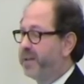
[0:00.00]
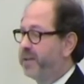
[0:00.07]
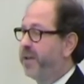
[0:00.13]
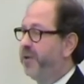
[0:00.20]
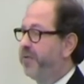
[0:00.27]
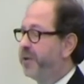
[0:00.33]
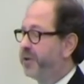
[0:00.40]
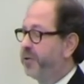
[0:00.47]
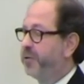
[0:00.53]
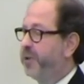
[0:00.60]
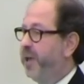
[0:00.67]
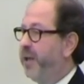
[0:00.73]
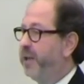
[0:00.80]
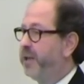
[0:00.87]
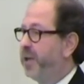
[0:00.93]
service to the
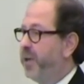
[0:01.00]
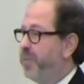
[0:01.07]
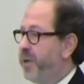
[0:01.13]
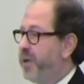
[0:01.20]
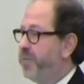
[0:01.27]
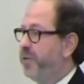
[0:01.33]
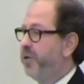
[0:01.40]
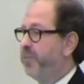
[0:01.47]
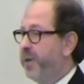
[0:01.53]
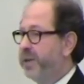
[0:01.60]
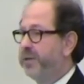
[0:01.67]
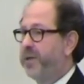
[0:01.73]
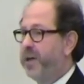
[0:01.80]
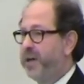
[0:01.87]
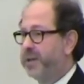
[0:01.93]
elderly people, but
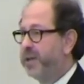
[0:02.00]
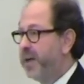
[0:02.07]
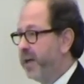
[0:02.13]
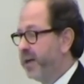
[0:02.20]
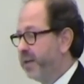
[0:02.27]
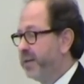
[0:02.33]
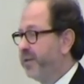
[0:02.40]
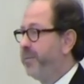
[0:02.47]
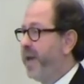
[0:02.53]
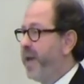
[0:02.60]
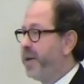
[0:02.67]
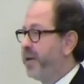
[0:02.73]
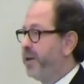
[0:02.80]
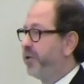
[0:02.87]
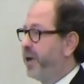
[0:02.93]
there are uh,
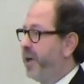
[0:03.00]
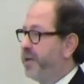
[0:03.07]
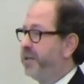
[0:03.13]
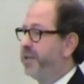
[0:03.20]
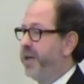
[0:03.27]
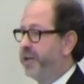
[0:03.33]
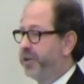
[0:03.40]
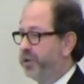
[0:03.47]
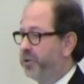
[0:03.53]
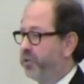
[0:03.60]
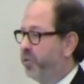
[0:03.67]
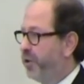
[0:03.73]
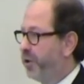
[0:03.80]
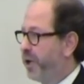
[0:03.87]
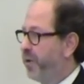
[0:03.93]
many organizations
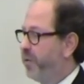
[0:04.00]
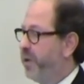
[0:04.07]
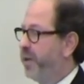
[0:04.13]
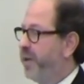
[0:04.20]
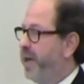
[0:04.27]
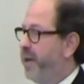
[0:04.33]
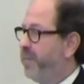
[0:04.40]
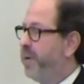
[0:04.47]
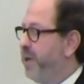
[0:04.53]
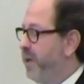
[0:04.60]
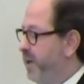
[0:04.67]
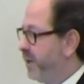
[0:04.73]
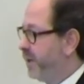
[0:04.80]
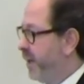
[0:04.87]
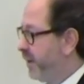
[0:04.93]
working with them
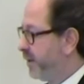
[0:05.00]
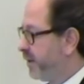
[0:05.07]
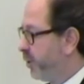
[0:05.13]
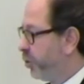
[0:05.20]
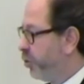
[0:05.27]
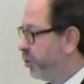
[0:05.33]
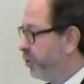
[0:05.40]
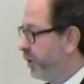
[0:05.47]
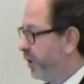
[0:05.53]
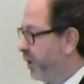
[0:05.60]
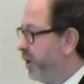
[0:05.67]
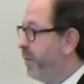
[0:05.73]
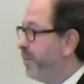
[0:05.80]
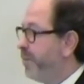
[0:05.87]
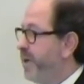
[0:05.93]
that could uh,
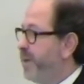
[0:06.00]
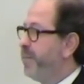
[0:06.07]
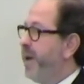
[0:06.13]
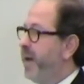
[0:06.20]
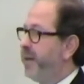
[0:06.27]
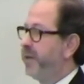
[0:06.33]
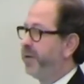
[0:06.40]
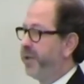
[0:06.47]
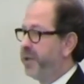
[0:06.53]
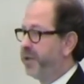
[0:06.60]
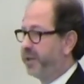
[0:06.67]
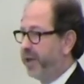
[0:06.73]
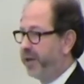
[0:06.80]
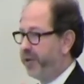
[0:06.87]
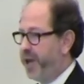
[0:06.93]
be better
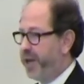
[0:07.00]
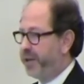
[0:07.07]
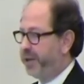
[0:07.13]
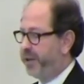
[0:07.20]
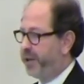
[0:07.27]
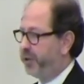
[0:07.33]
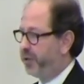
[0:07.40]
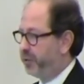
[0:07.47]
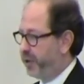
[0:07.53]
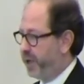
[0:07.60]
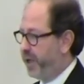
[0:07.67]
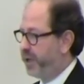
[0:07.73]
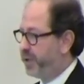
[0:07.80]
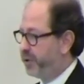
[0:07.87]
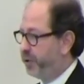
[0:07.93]
integrated into
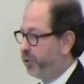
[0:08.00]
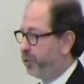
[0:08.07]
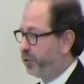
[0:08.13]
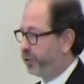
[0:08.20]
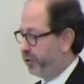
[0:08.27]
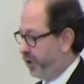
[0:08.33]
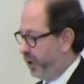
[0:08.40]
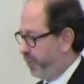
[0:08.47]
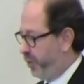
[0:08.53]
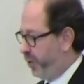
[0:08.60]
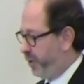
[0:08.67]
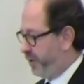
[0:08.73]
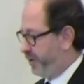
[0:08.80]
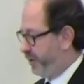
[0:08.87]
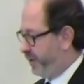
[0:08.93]
the institutional
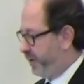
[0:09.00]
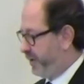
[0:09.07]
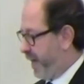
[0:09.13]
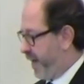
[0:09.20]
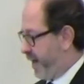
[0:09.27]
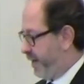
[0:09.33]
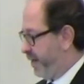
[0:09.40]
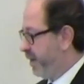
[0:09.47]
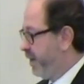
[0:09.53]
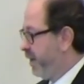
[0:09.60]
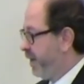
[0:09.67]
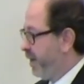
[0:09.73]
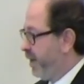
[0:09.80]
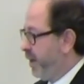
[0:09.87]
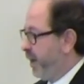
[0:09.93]
policy design.
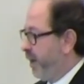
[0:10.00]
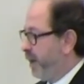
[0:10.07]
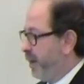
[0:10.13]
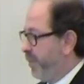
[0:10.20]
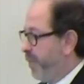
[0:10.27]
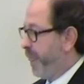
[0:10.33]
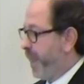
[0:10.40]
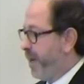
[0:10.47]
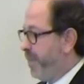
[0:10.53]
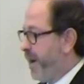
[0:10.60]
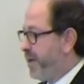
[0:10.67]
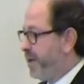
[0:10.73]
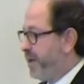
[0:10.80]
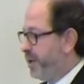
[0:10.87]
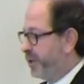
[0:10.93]
Uh, and
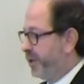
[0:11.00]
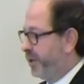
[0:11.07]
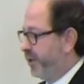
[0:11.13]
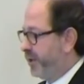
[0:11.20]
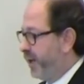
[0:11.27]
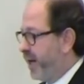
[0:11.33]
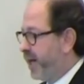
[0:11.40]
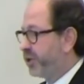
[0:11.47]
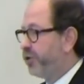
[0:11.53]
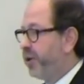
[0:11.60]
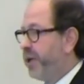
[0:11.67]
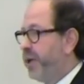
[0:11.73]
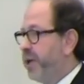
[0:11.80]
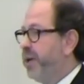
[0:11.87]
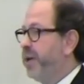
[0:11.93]
many initiatives are
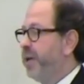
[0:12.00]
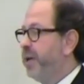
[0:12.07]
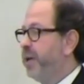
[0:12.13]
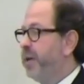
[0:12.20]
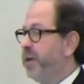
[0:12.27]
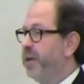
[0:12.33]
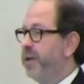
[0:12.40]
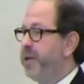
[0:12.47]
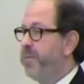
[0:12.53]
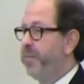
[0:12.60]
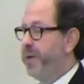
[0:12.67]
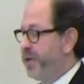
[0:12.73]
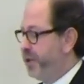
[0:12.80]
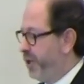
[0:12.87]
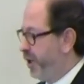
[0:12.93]
actually uh,
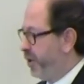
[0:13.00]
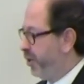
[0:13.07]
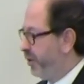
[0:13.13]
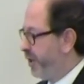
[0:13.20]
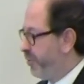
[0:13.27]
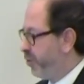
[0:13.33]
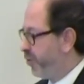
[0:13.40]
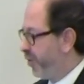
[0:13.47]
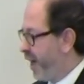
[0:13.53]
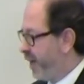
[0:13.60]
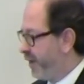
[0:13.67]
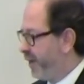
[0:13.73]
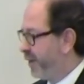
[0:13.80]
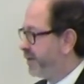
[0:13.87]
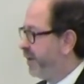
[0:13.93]
impinging on
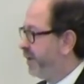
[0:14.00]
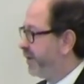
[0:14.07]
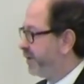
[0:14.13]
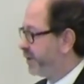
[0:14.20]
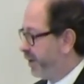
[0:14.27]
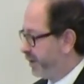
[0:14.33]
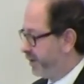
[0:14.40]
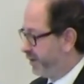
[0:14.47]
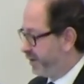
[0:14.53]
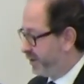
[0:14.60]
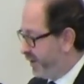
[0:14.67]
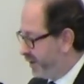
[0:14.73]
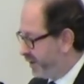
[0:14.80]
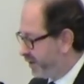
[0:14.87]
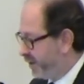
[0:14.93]
democratic citizen,
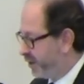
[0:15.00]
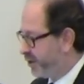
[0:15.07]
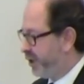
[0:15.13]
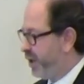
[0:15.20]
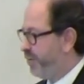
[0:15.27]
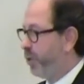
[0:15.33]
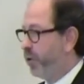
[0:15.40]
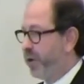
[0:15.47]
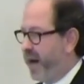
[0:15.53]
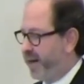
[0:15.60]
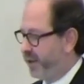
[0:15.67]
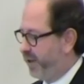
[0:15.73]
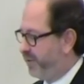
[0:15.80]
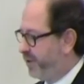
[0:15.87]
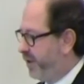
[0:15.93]
citizenship or
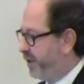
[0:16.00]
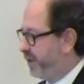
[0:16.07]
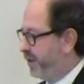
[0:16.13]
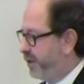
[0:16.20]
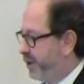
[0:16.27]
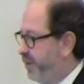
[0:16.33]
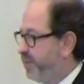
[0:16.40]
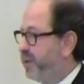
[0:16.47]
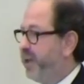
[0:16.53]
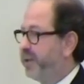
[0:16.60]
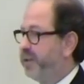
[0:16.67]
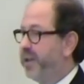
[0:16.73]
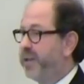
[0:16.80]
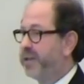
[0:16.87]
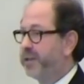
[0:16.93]
active citizenship
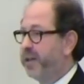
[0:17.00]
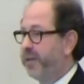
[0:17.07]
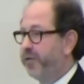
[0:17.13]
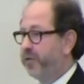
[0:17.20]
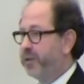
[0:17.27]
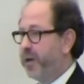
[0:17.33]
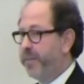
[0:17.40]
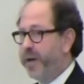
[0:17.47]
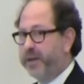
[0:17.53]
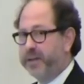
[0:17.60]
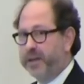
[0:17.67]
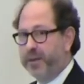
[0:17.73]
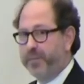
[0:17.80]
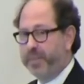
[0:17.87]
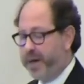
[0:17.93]
that is a
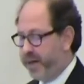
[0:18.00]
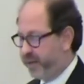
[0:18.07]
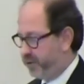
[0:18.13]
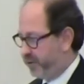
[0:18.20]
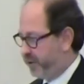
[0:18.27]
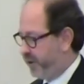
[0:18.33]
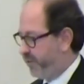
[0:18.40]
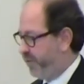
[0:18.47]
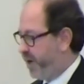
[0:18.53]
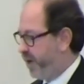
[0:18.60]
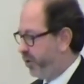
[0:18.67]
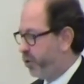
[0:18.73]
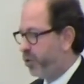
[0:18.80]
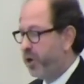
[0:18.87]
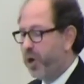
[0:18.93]
fundamental part of their
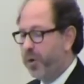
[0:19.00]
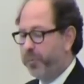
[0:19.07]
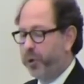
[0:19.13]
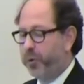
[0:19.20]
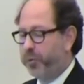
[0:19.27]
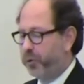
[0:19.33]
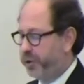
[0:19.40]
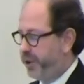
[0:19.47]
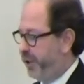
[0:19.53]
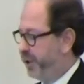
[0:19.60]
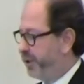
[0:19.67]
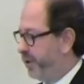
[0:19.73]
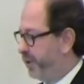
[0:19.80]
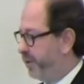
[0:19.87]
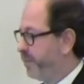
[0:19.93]
value proposition.